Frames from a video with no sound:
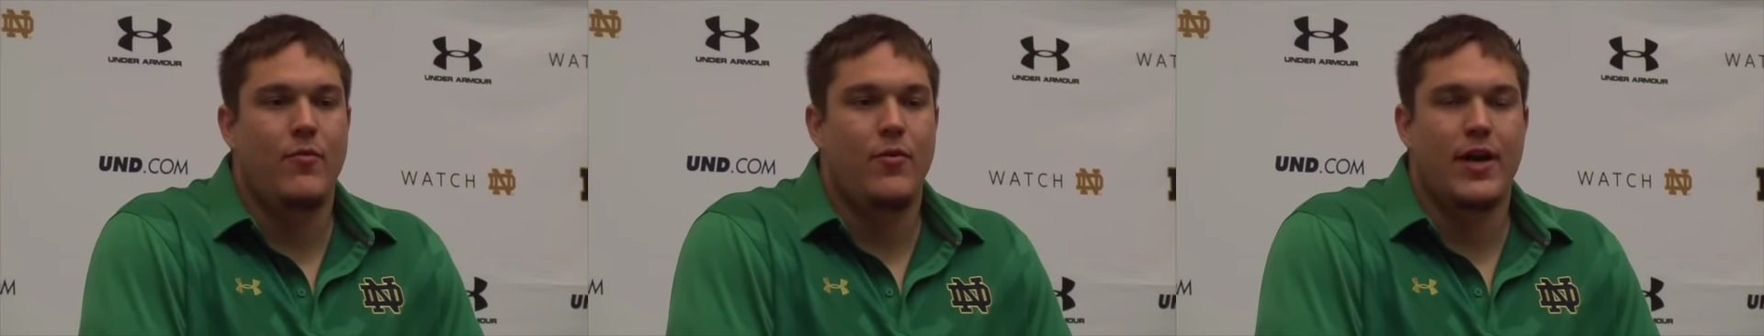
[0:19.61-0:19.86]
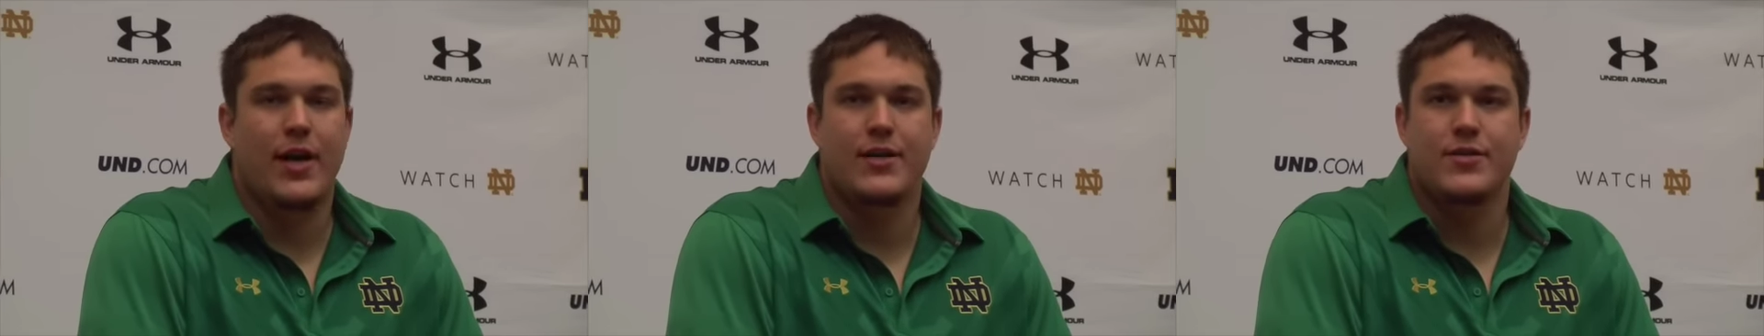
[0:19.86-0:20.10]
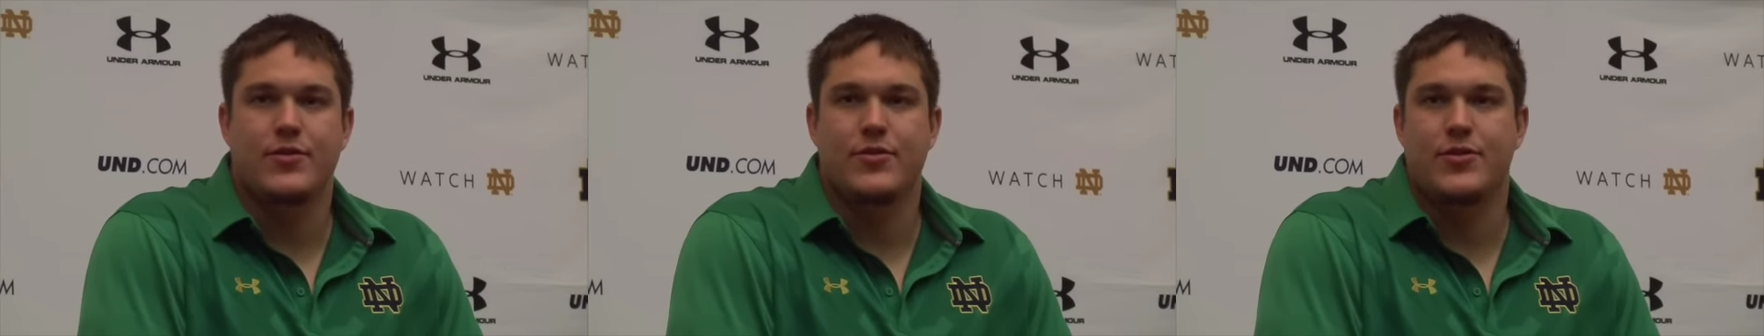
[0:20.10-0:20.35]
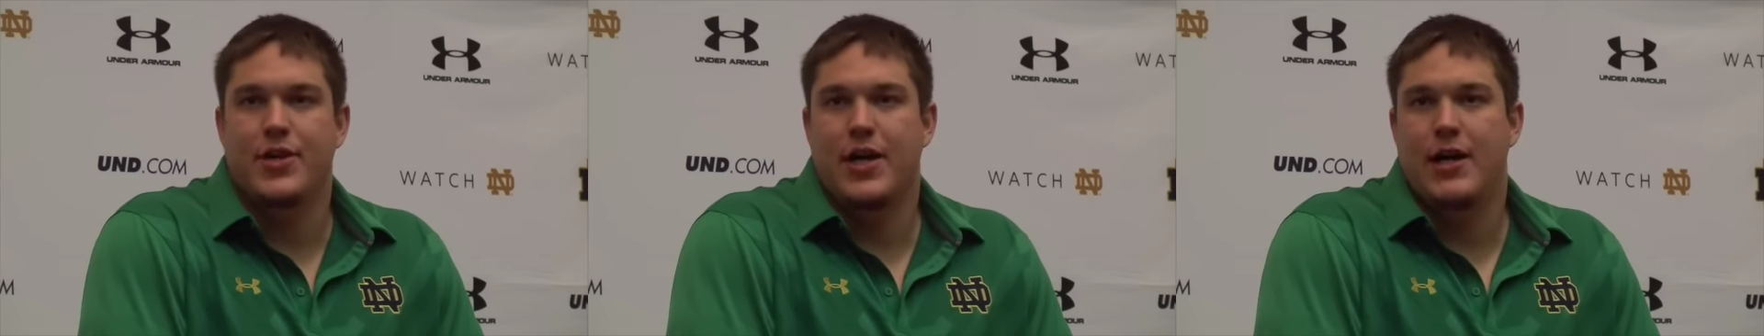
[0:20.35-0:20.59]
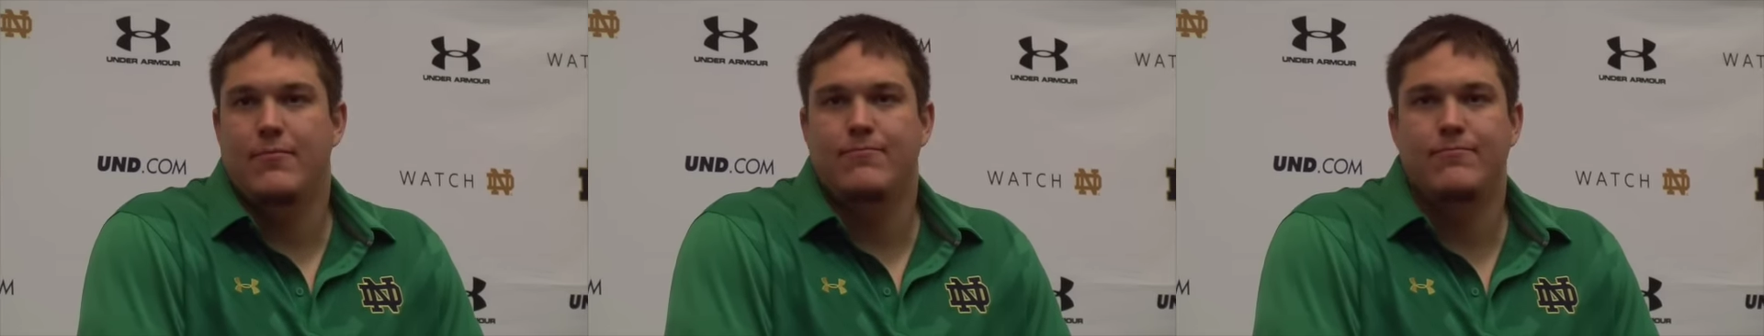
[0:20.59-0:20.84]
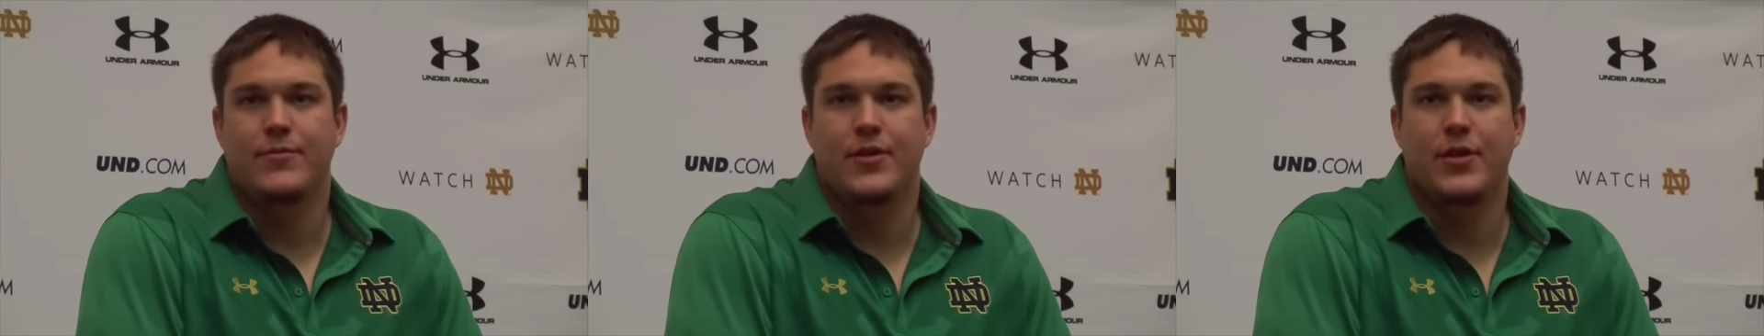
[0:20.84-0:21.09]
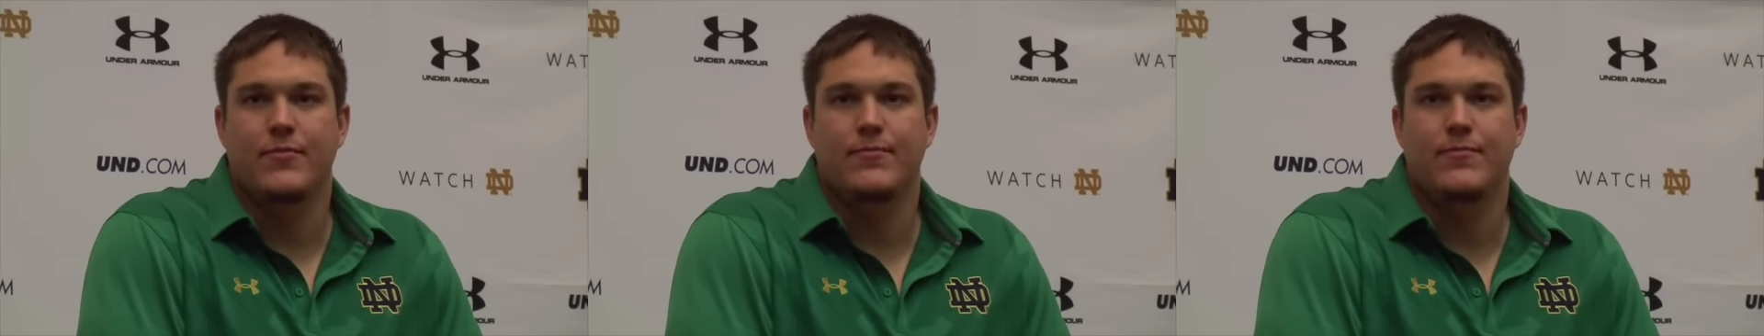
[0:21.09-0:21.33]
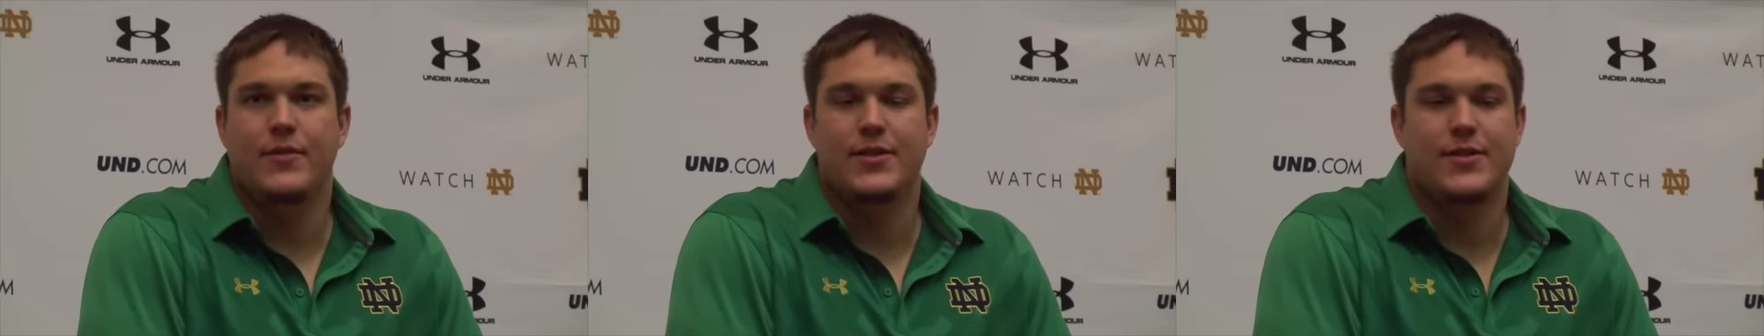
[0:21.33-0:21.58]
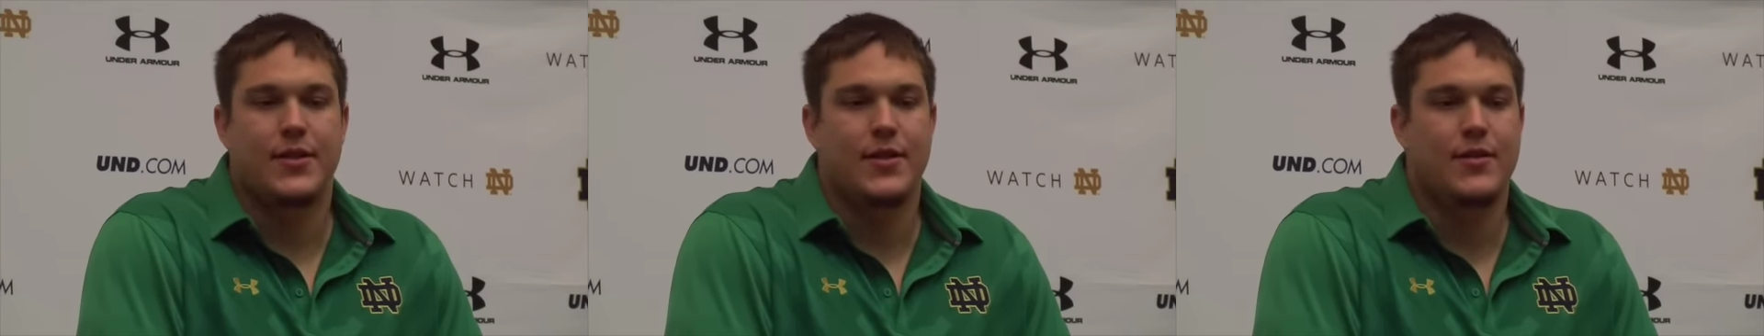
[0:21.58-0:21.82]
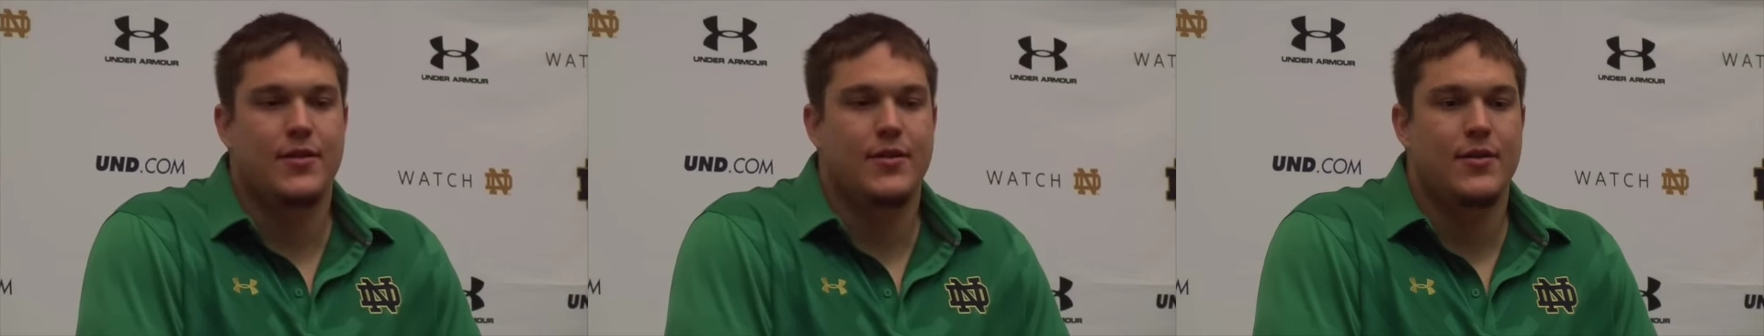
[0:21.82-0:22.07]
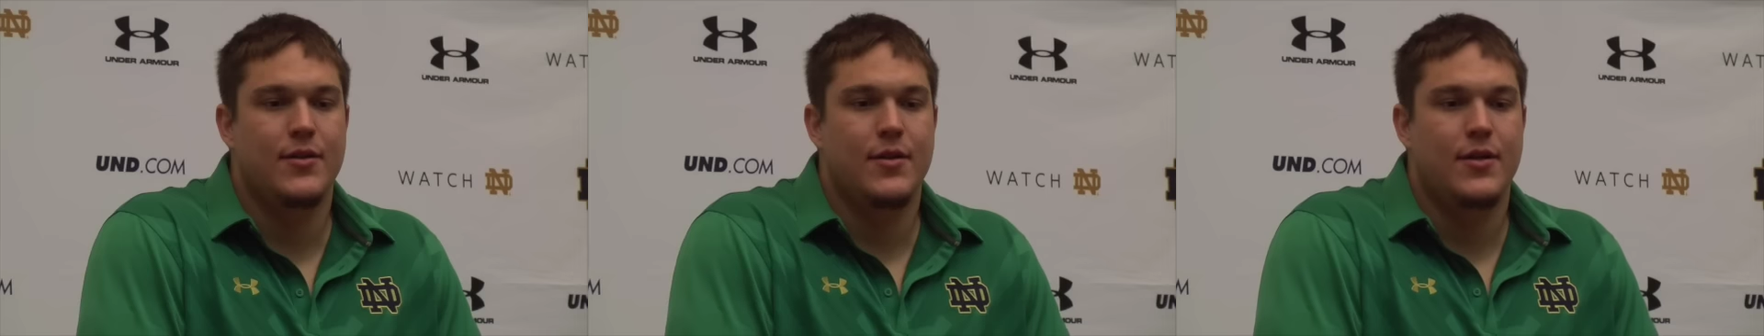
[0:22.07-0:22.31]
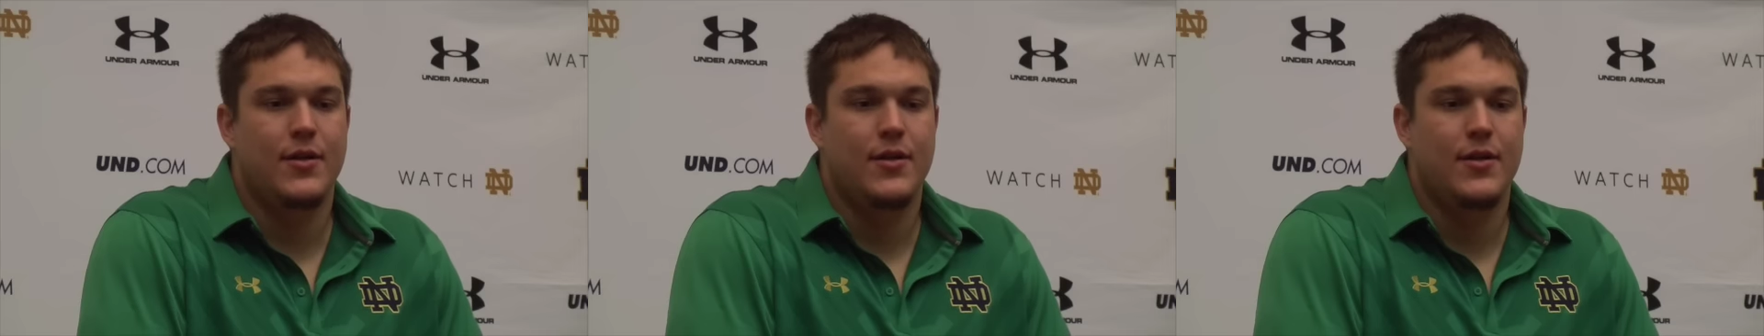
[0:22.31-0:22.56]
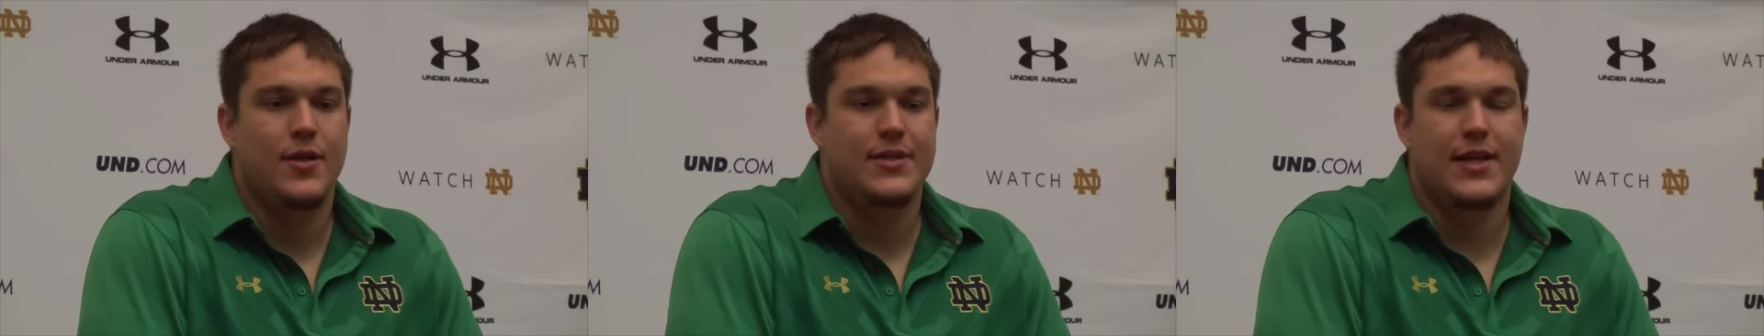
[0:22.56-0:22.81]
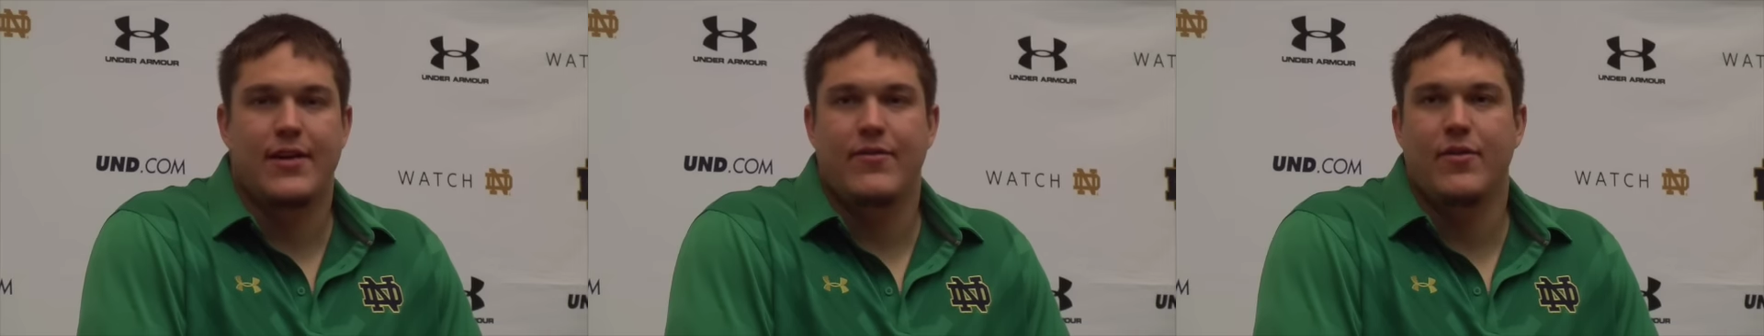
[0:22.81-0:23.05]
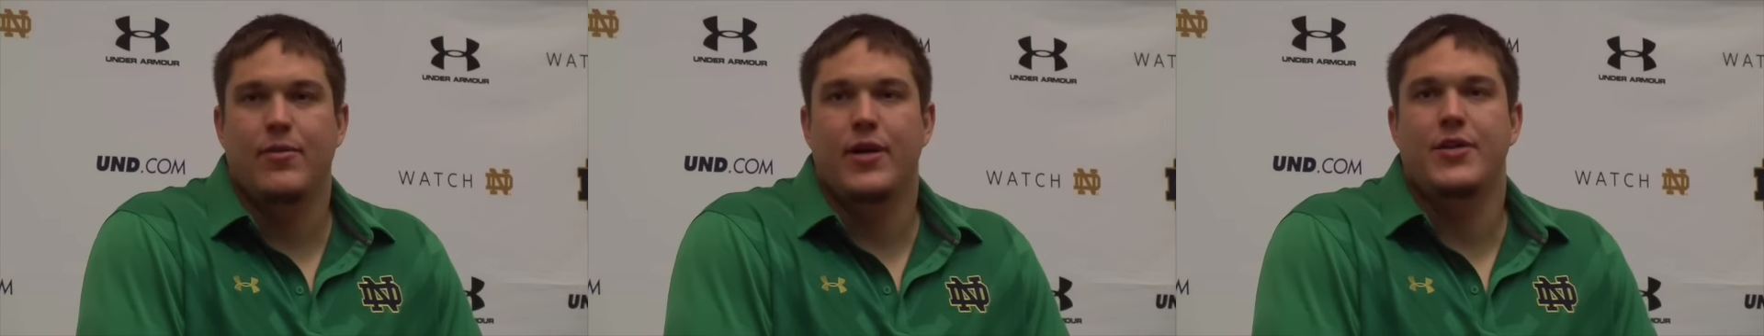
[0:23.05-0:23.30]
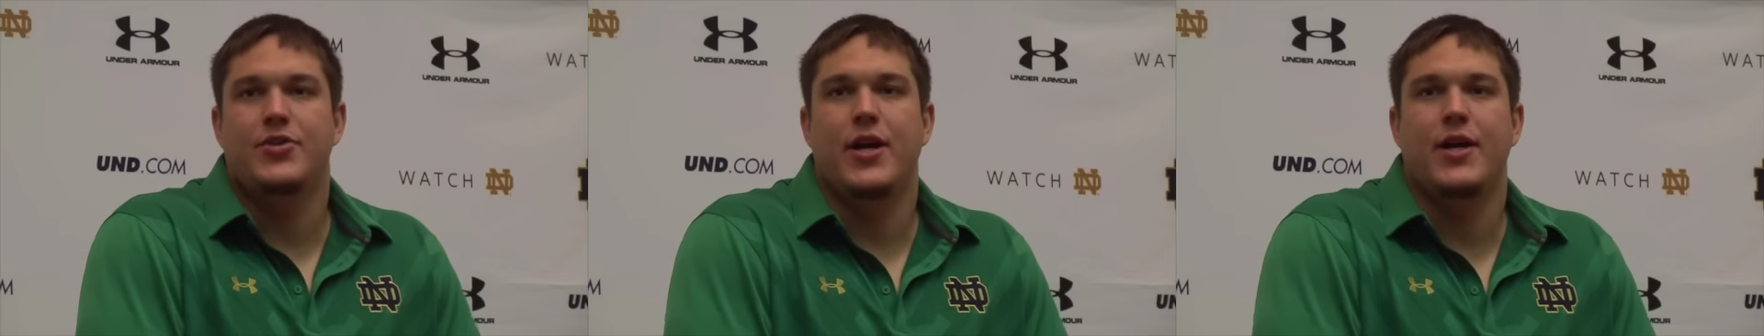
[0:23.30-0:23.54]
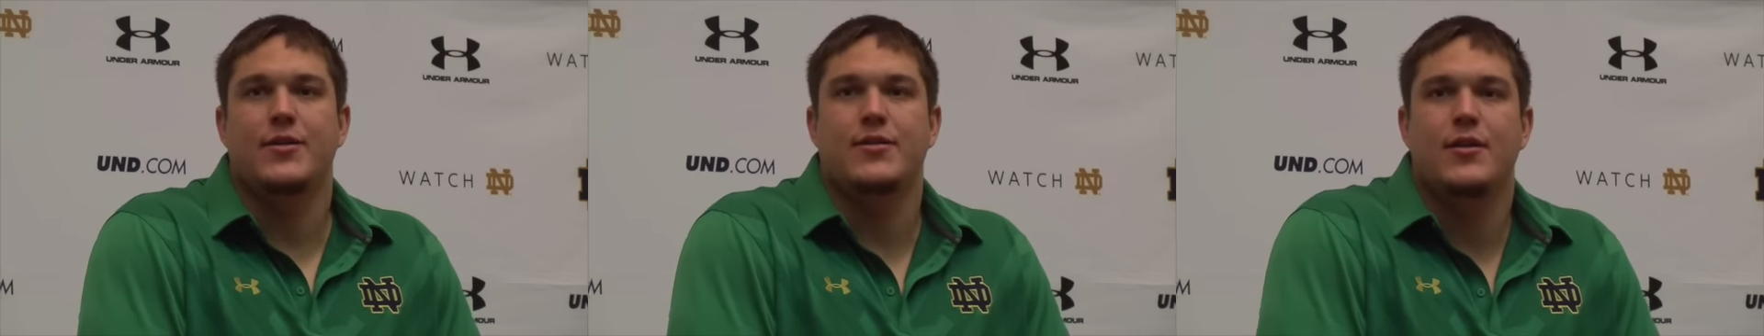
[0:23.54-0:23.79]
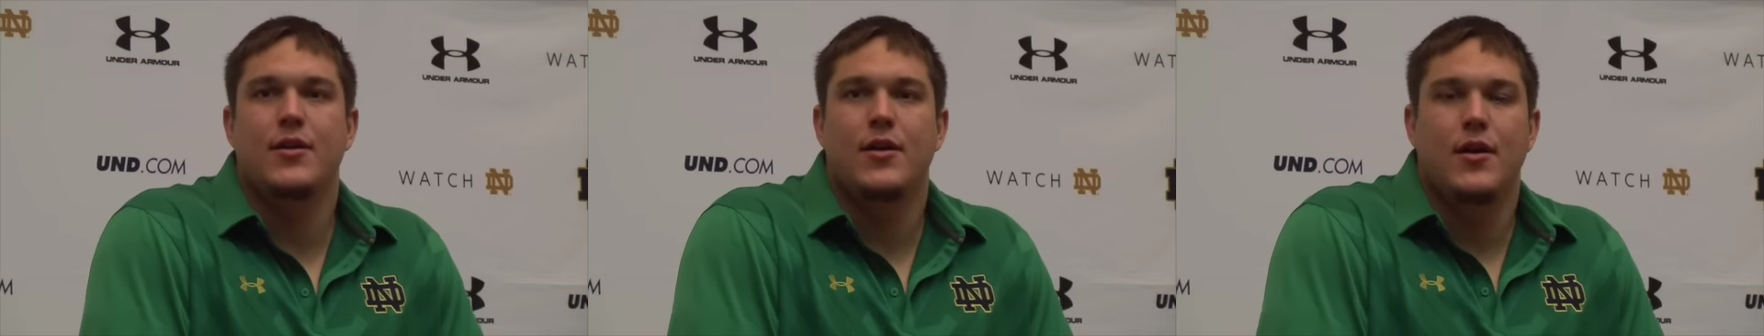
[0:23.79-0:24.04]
One guy doesn't do a job, you know, that's not giving a play a chance.